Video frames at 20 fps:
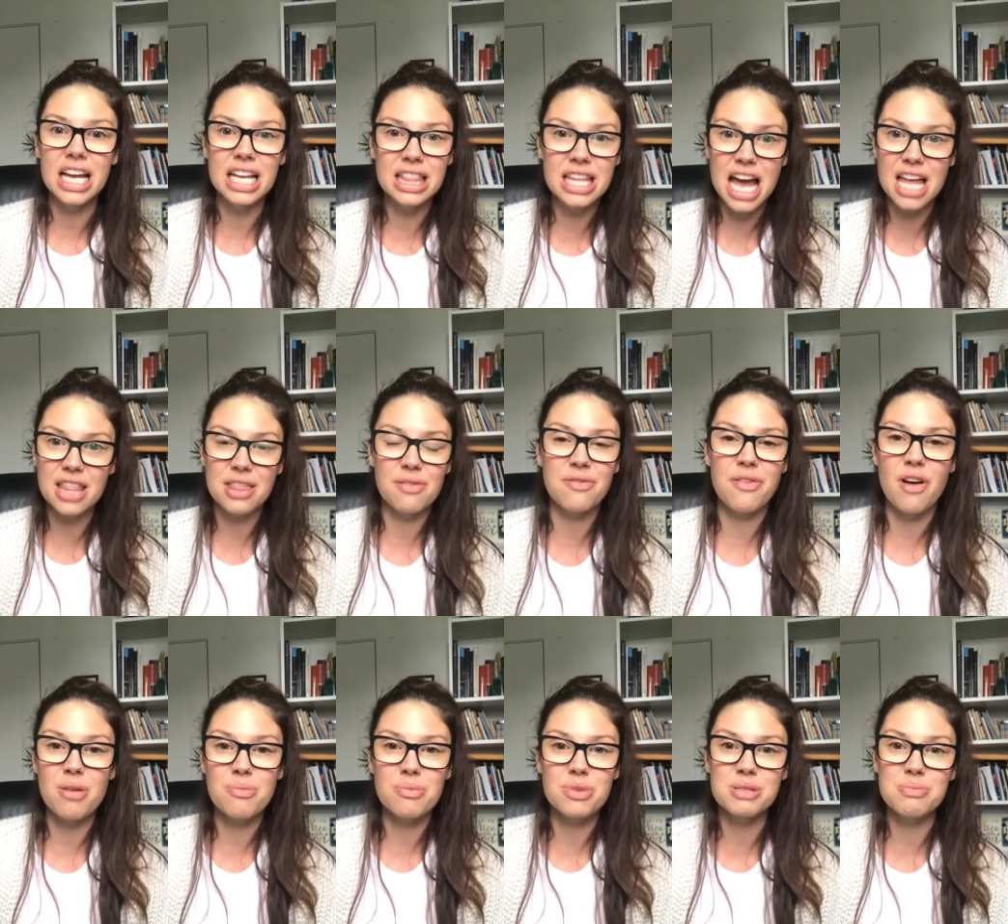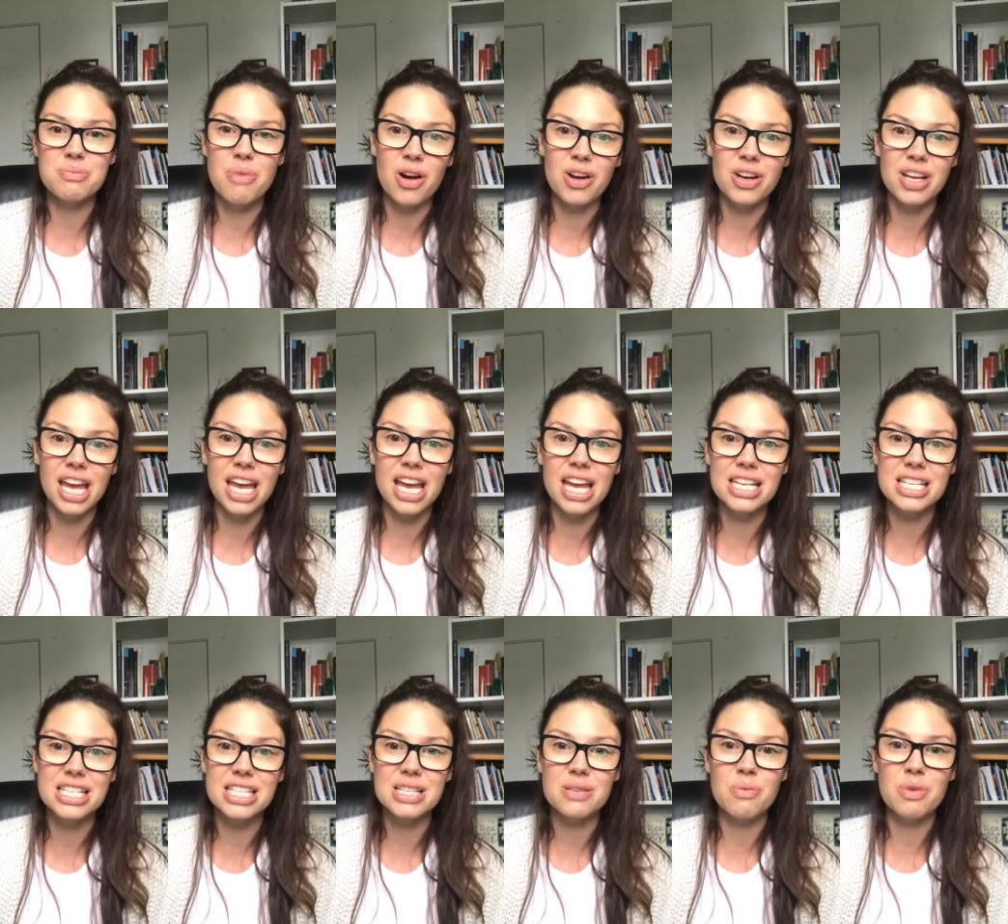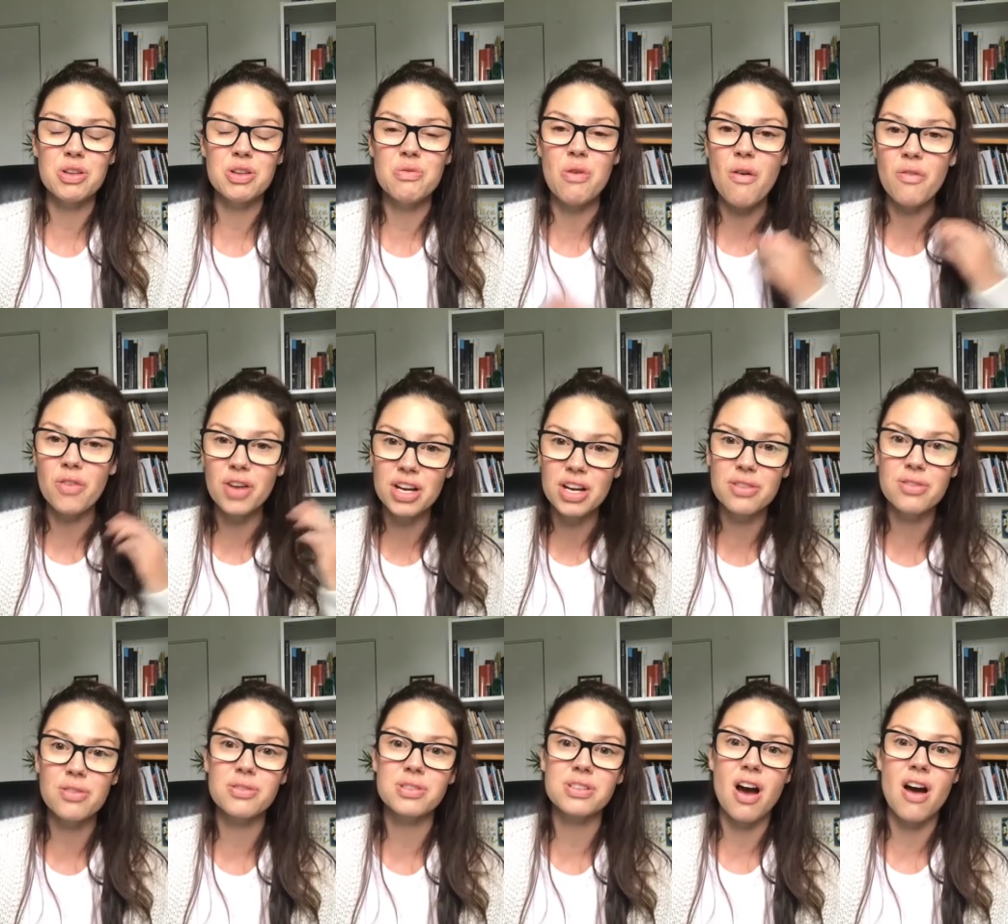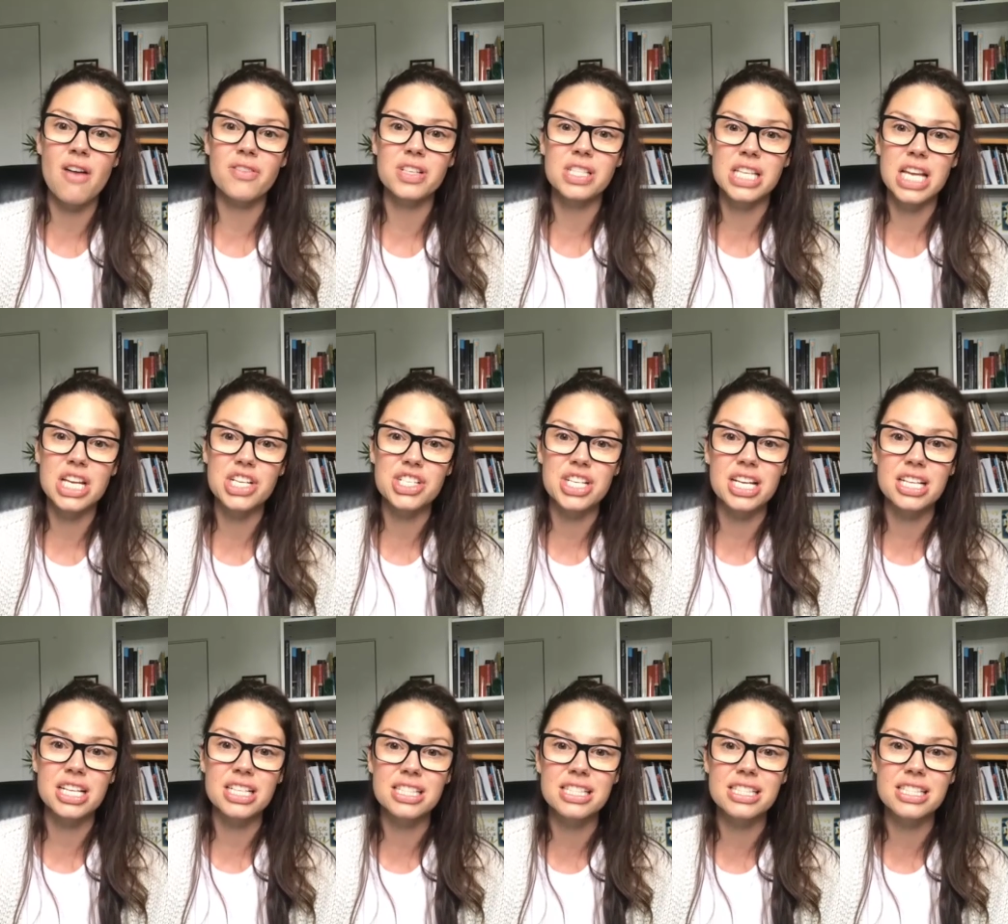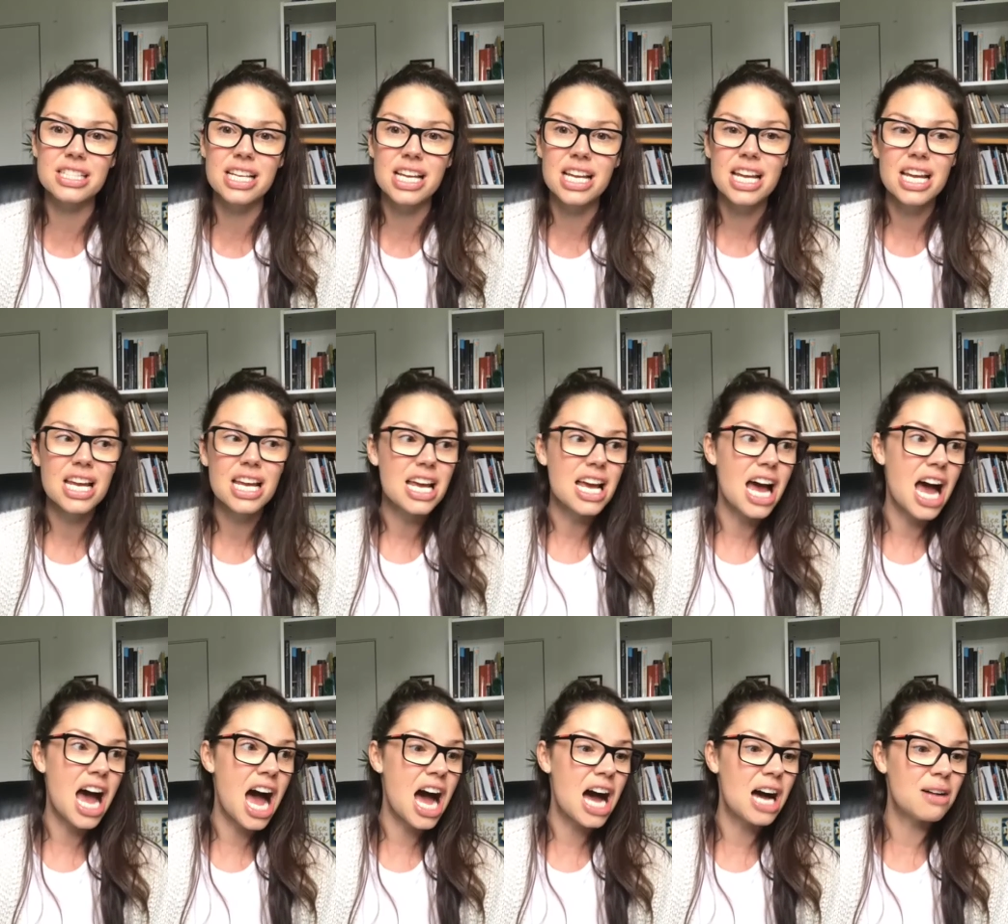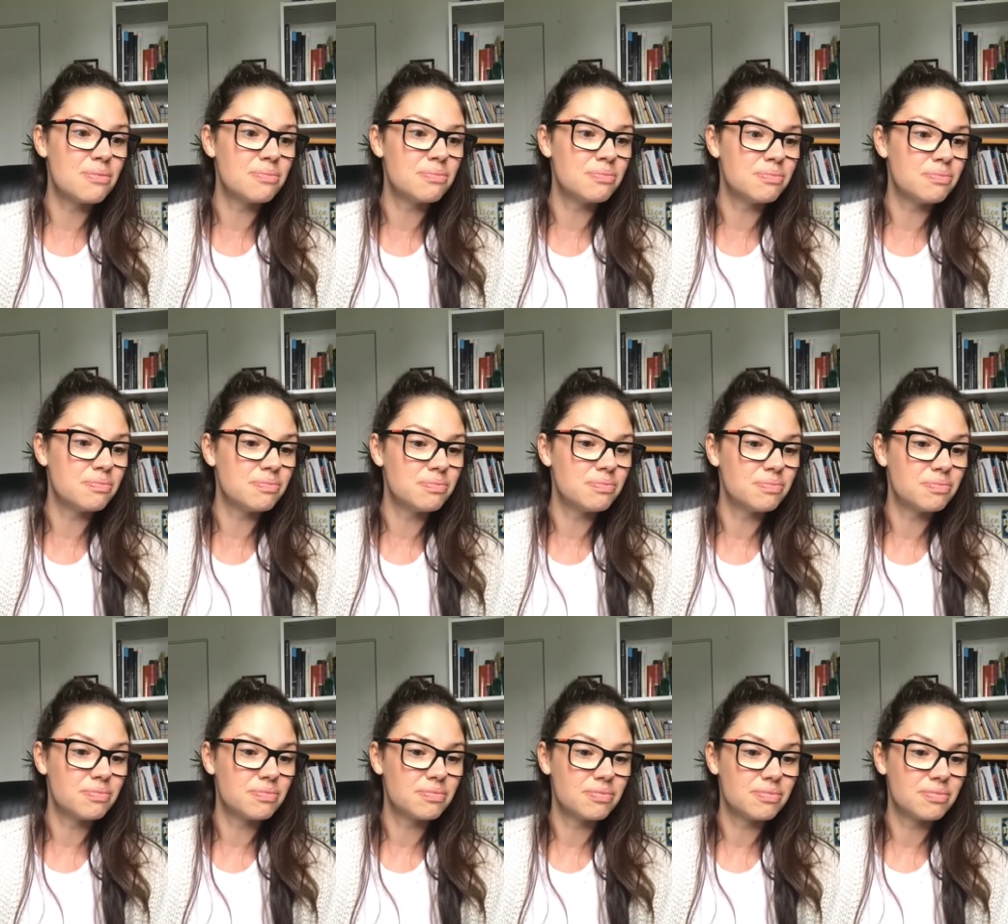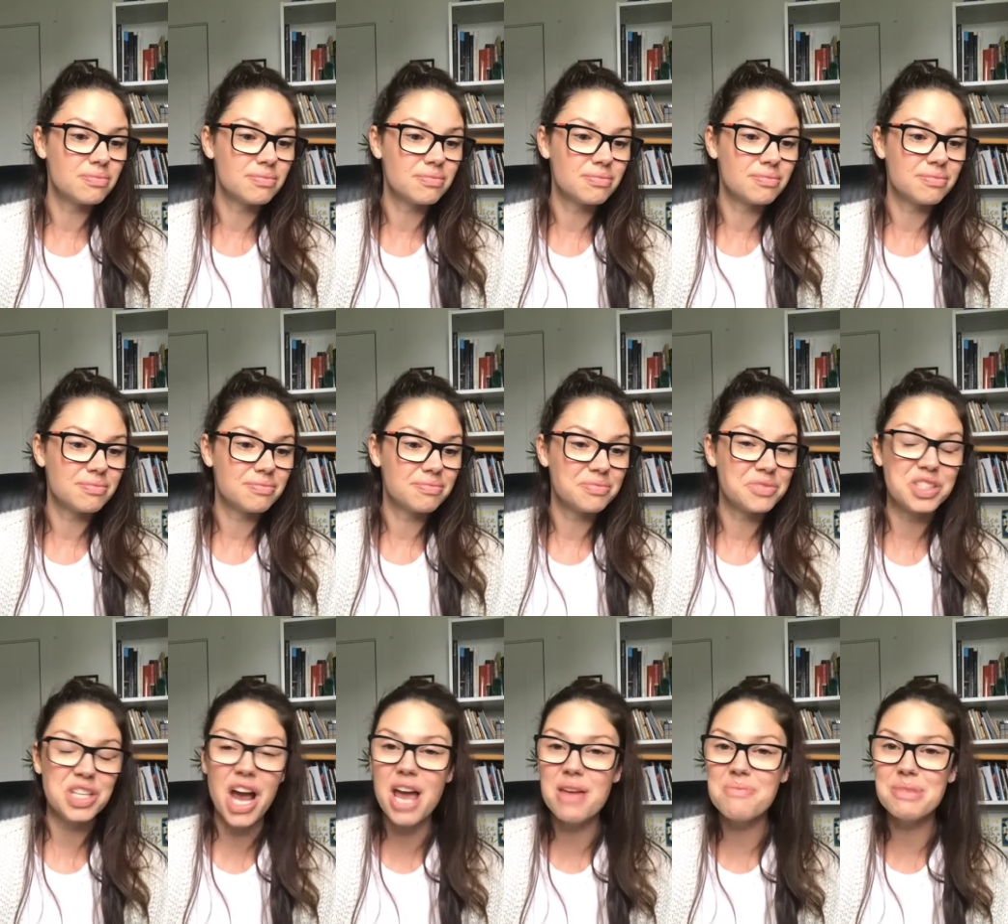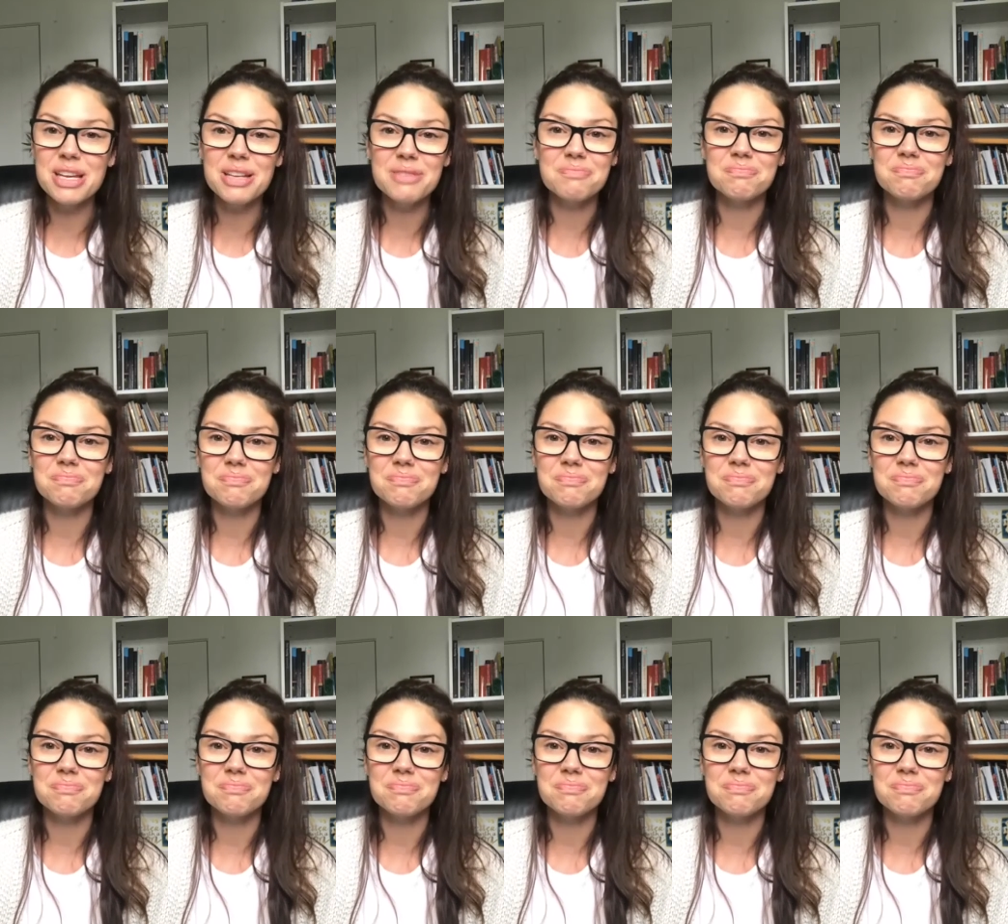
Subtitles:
at the farmer's market. When you overhear those conversations, chime in.